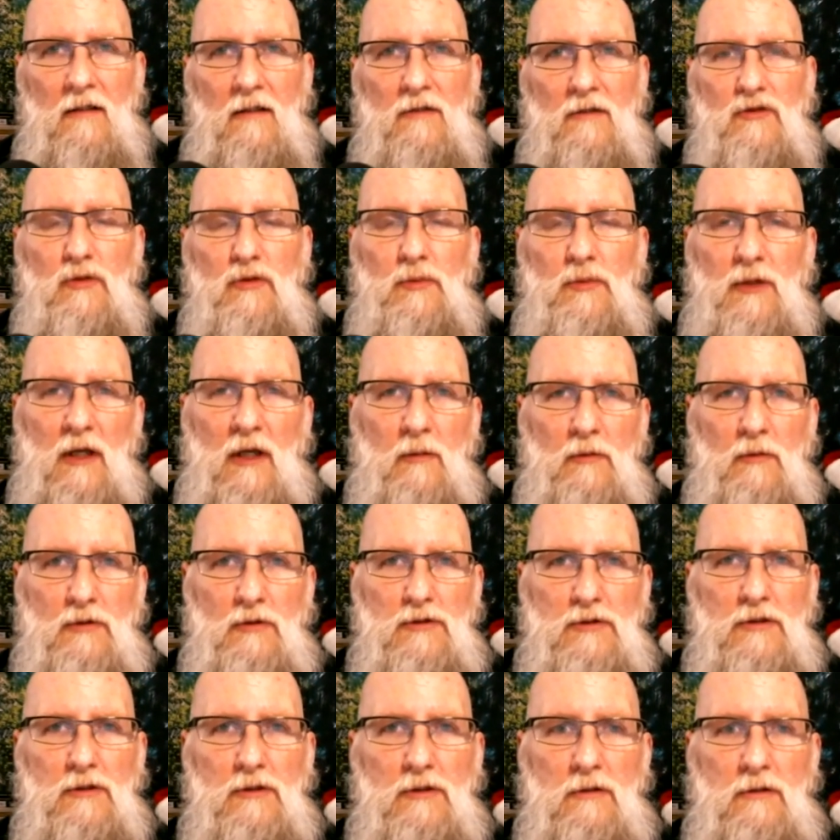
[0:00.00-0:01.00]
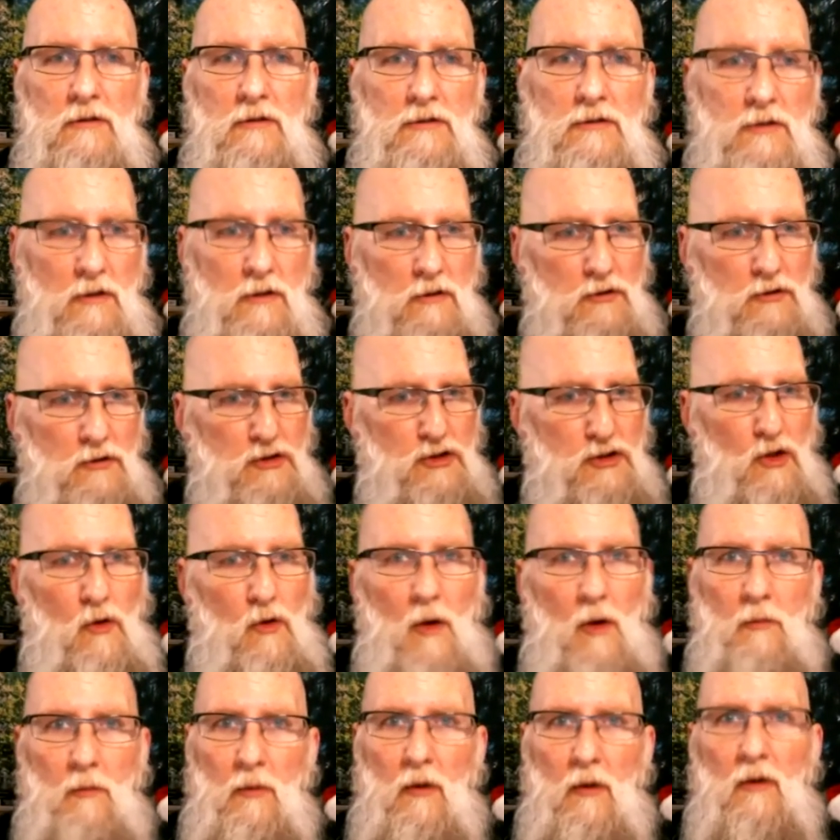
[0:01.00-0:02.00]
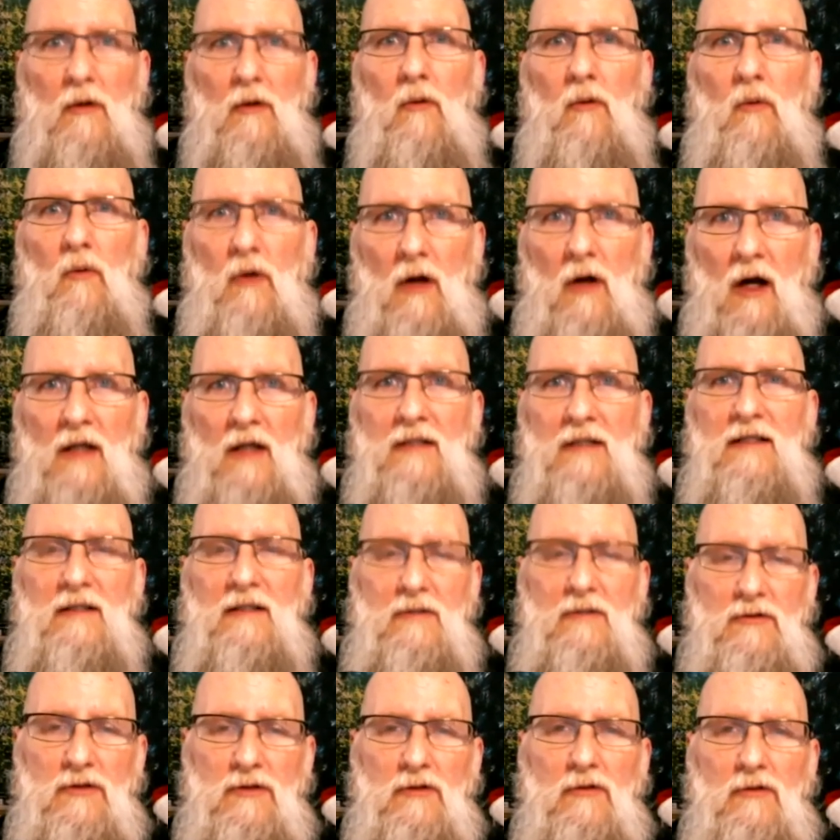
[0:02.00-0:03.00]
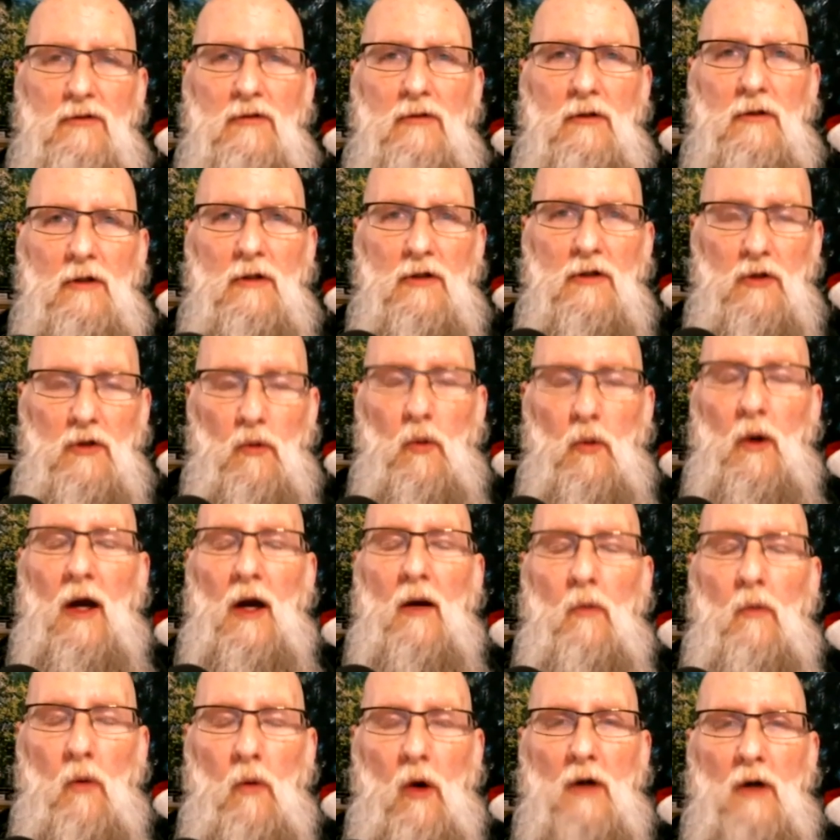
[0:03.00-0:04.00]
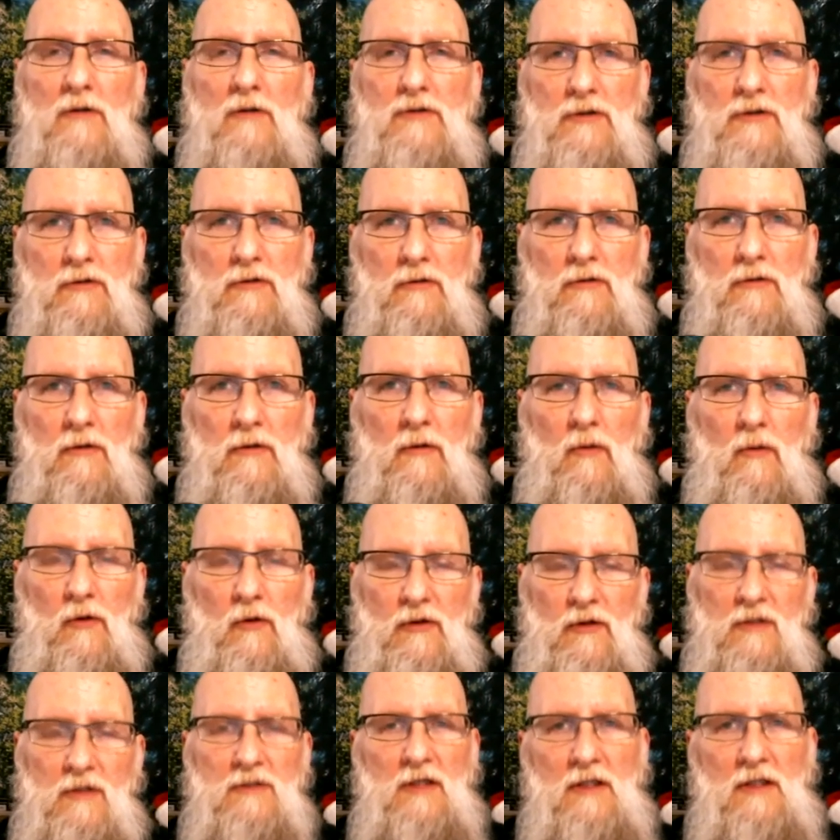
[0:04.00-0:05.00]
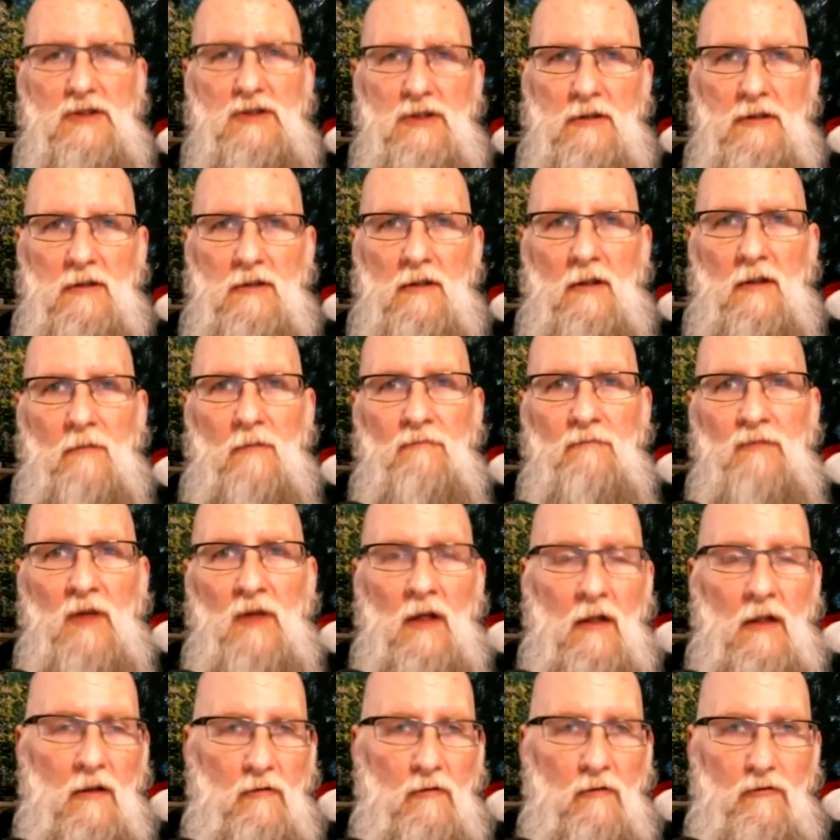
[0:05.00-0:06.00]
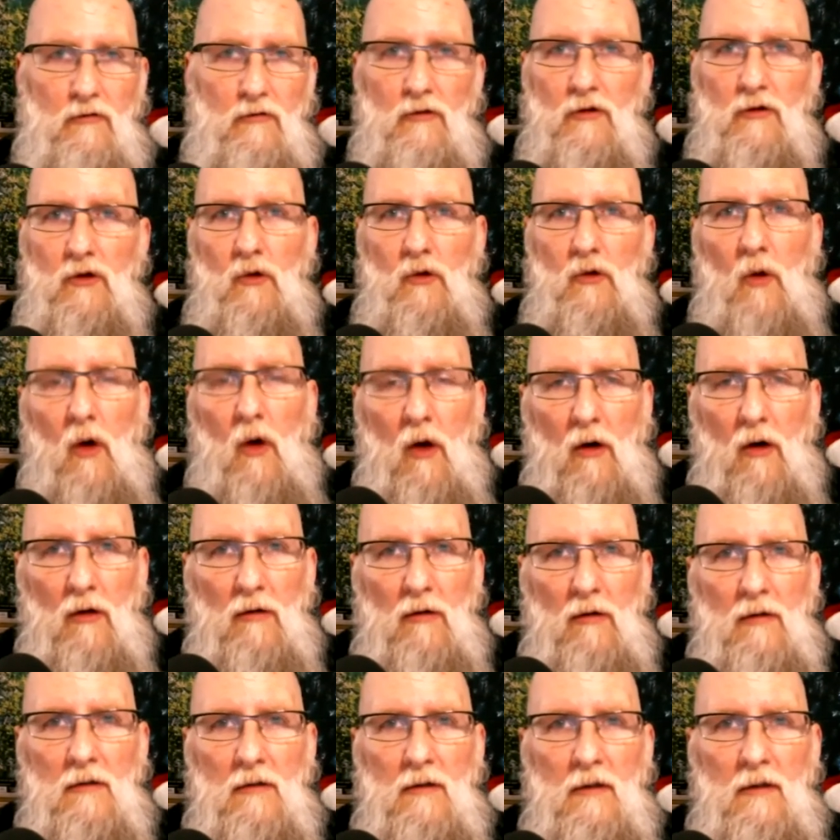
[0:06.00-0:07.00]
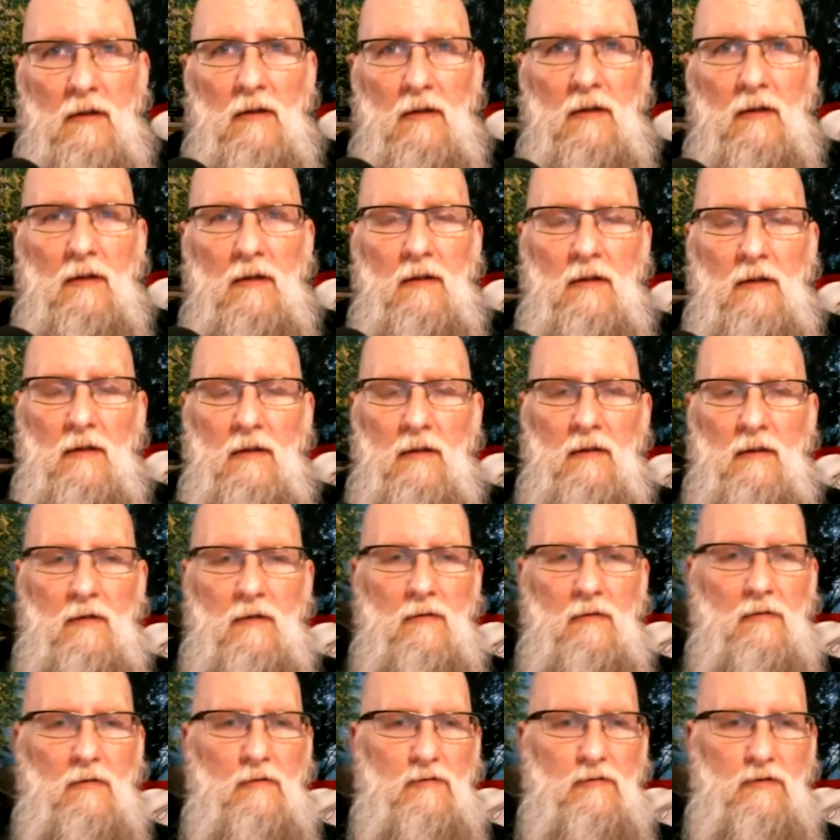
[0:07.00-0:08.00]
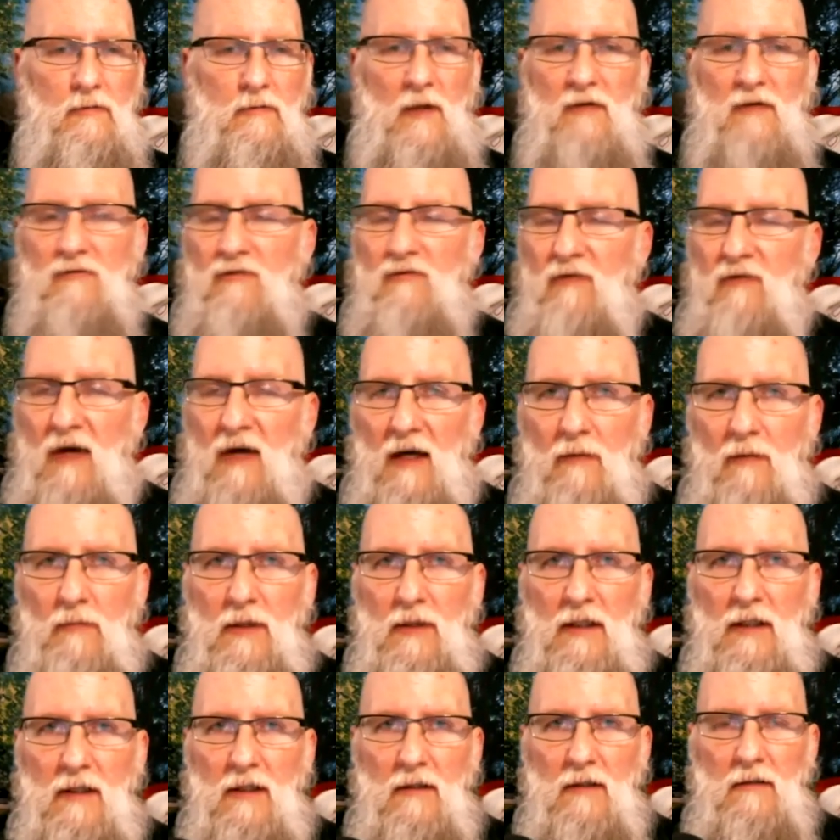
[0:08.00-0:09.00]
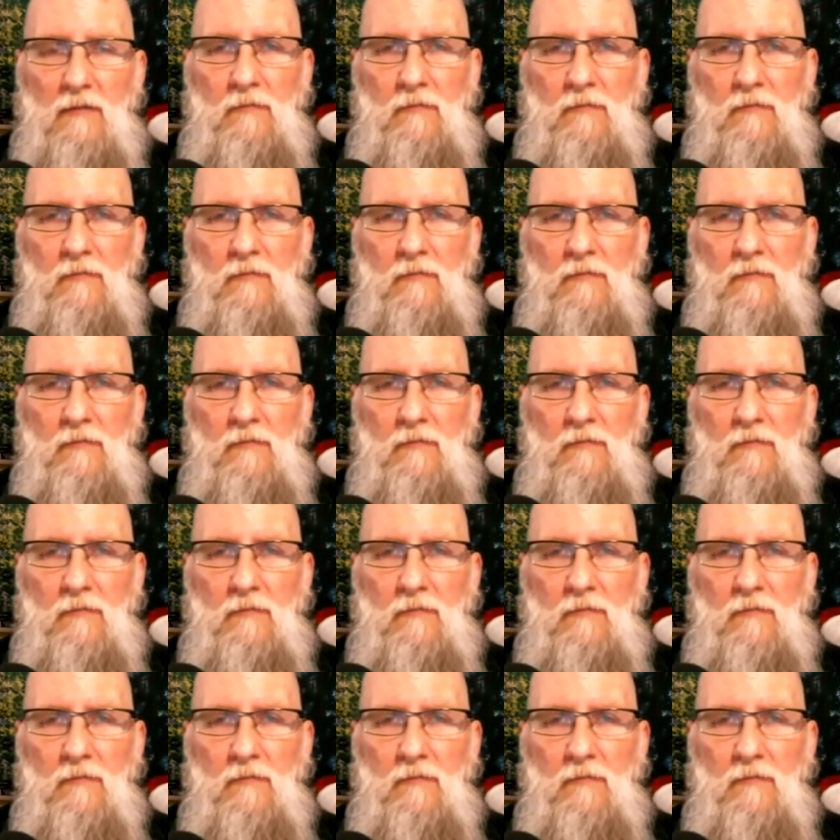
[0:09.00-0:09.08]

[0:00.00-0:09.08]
to be able to show up where I need to, the way I want to, with intention. For you all, for my family,